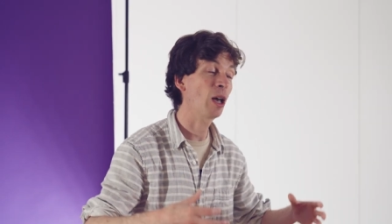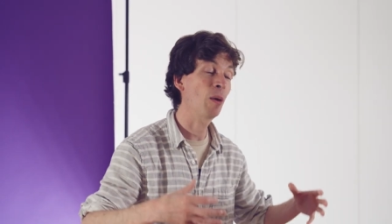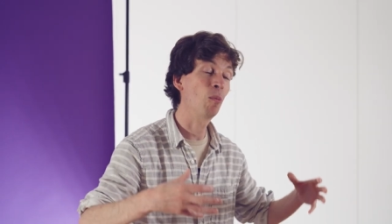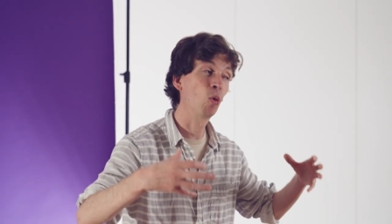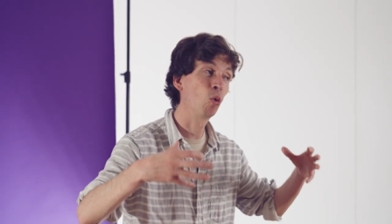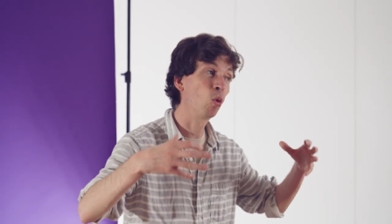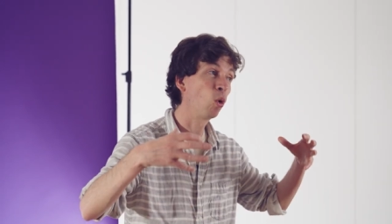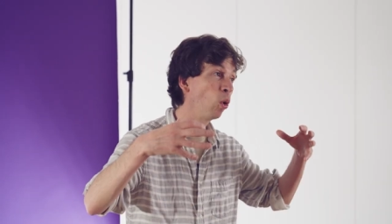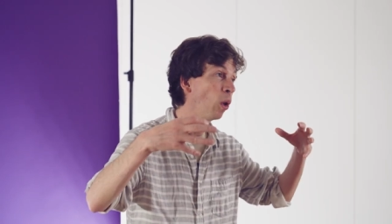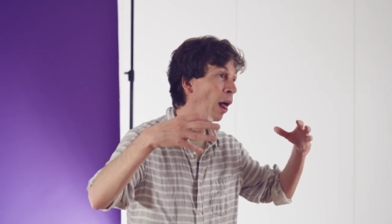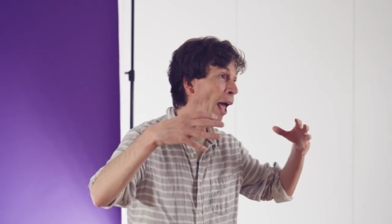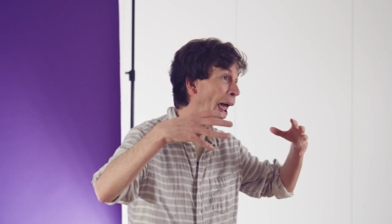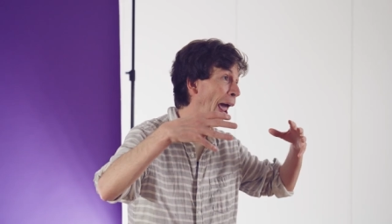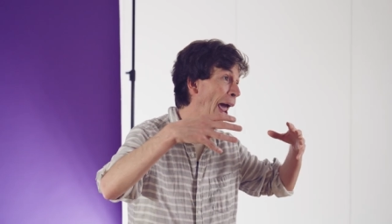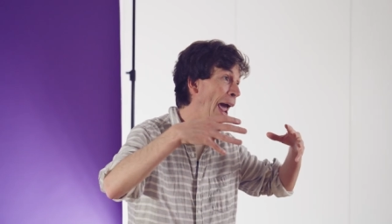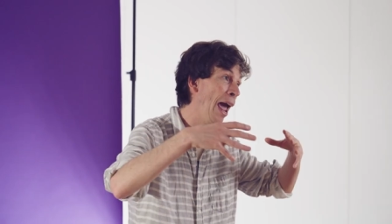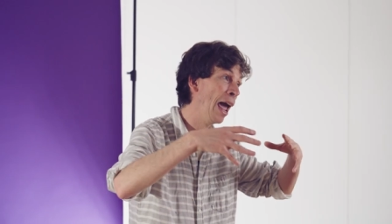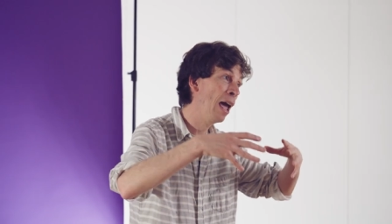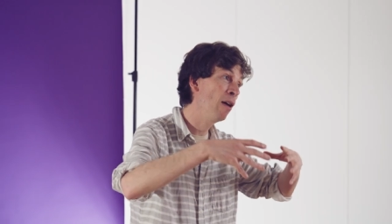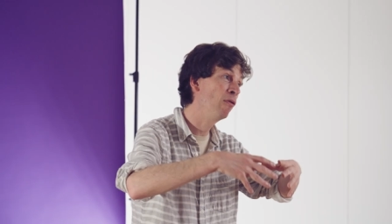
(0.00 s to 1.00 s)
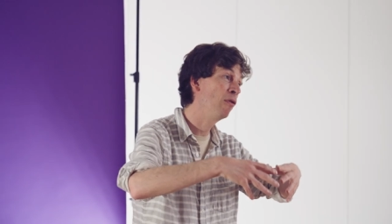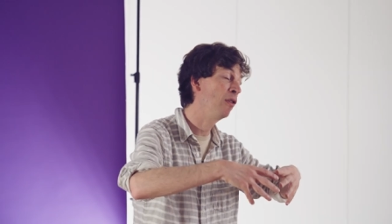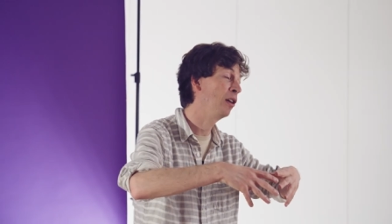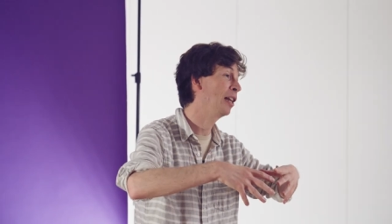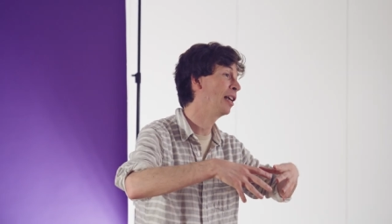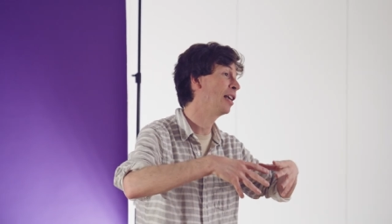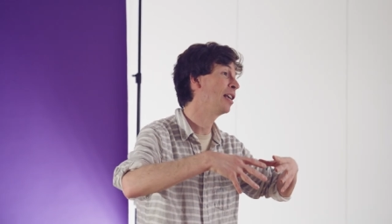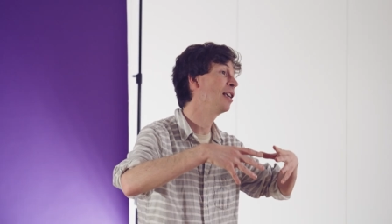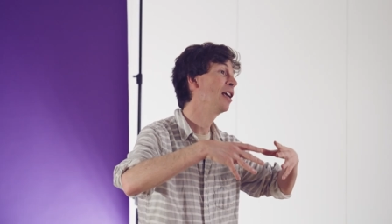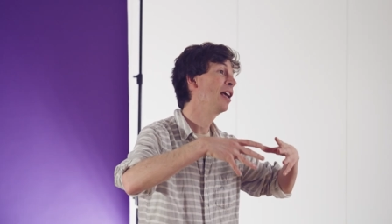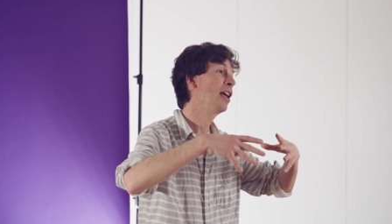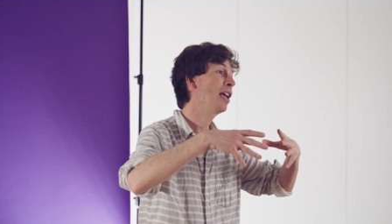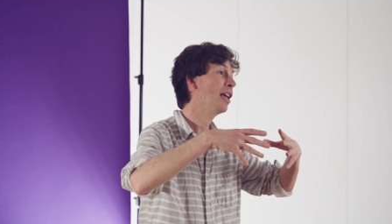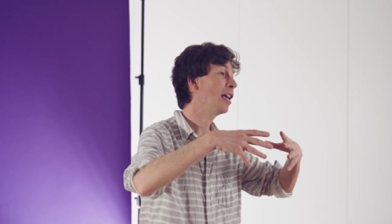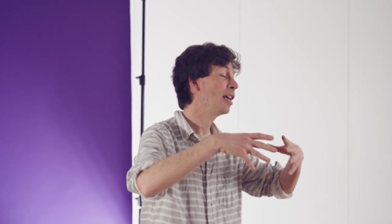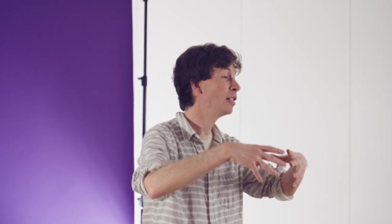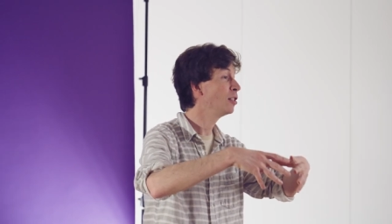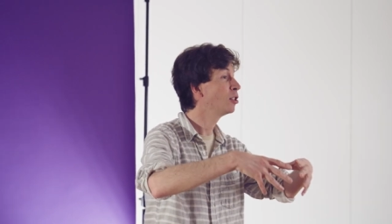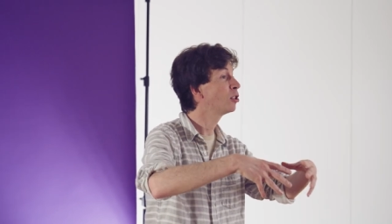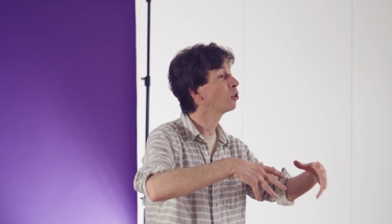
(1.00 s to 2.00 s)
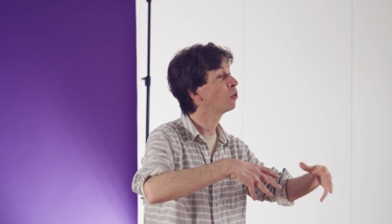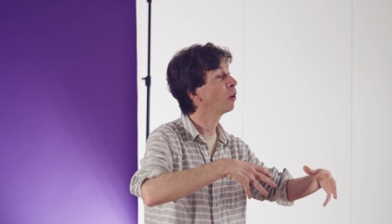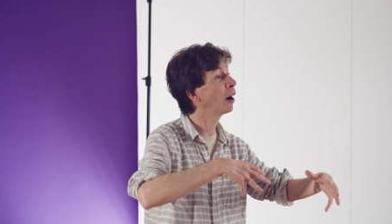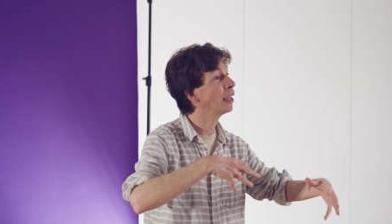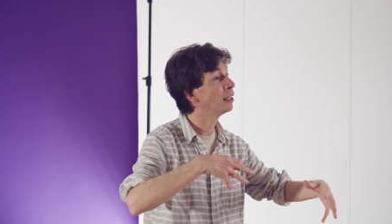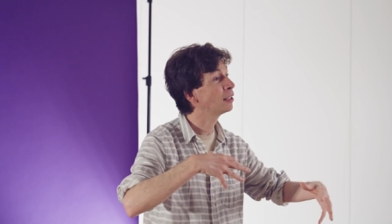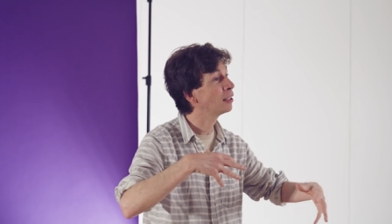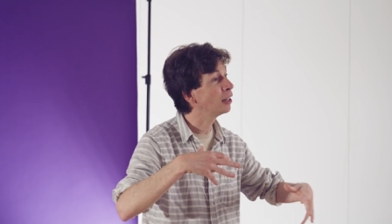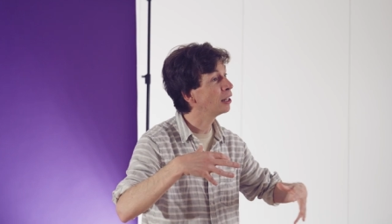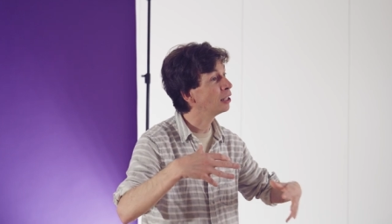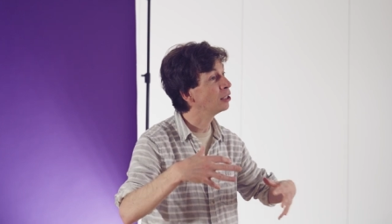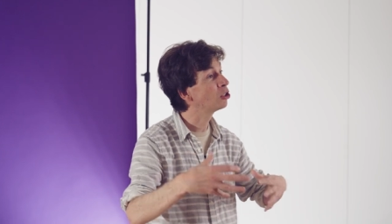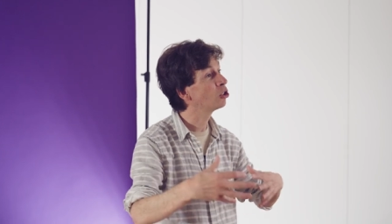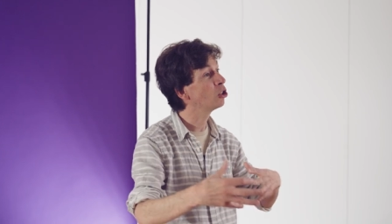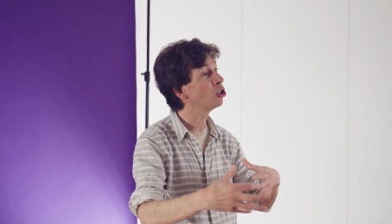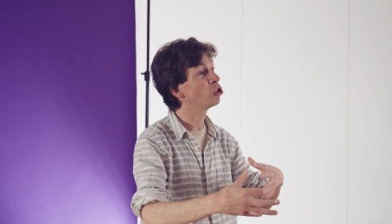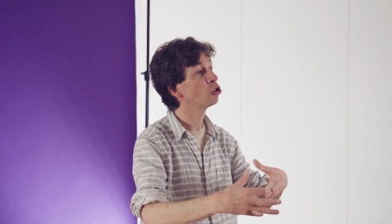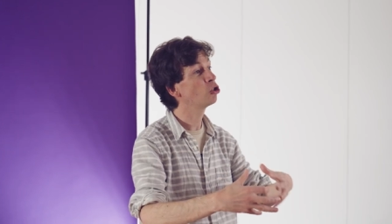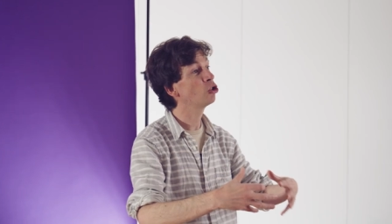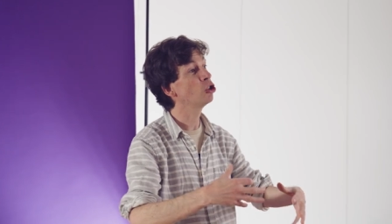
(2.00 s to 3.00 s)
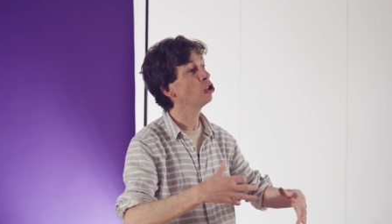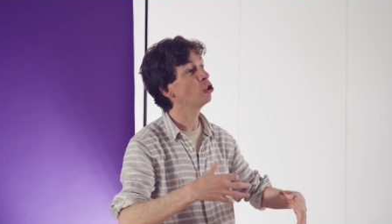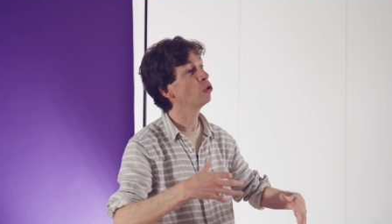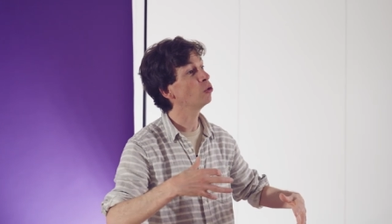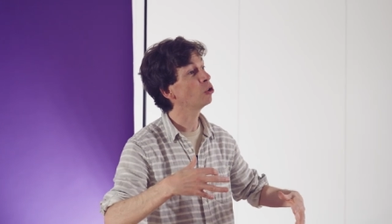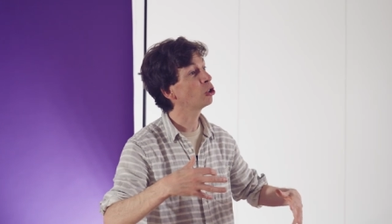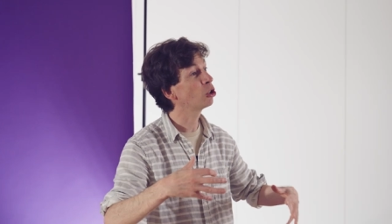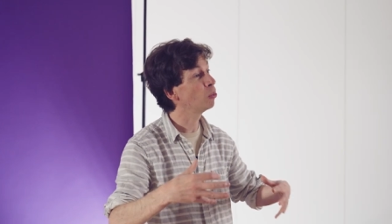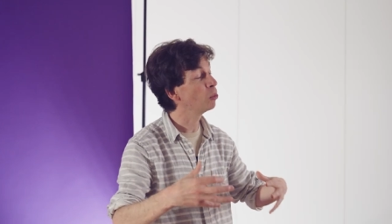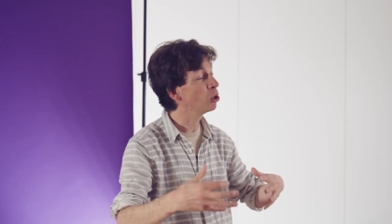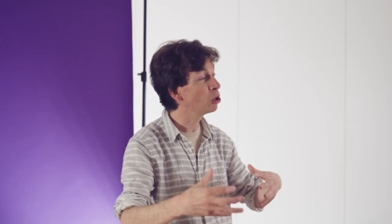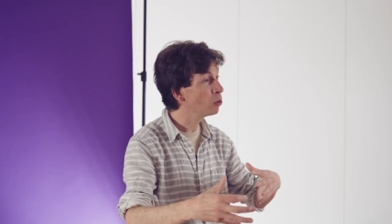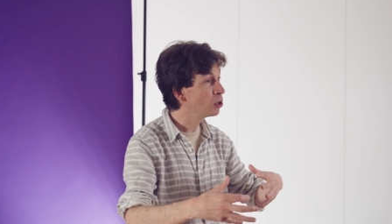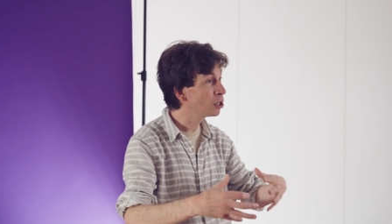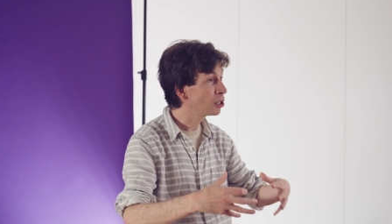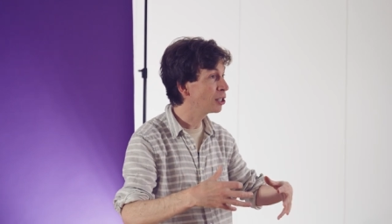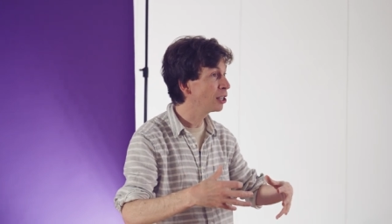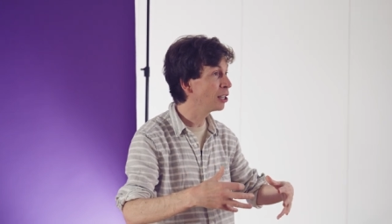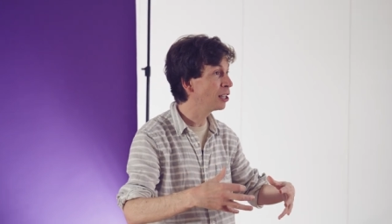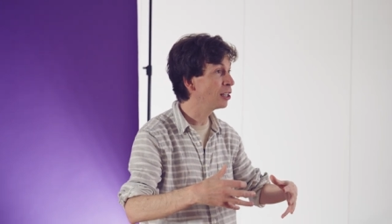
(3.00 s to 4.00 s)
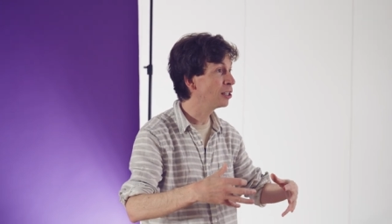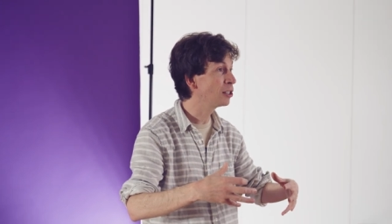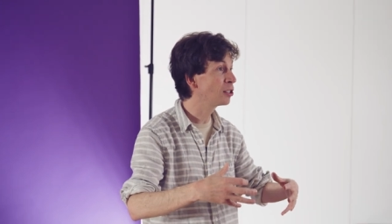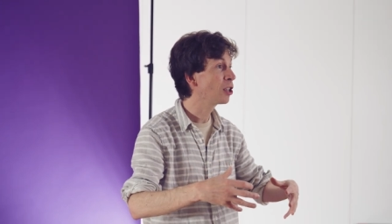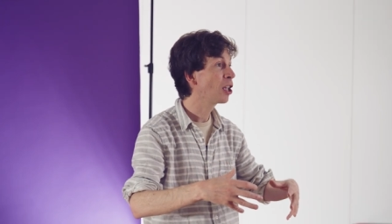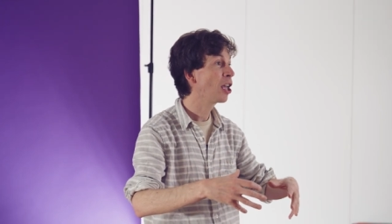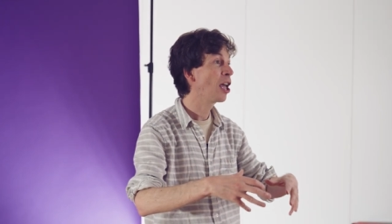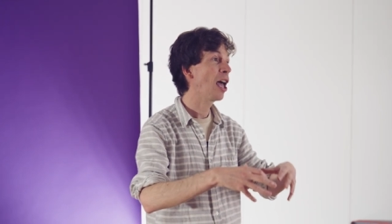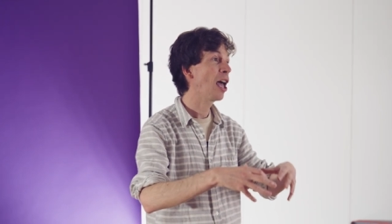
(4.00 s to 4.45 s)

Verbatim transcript: and we're all heavily integrated into the student communities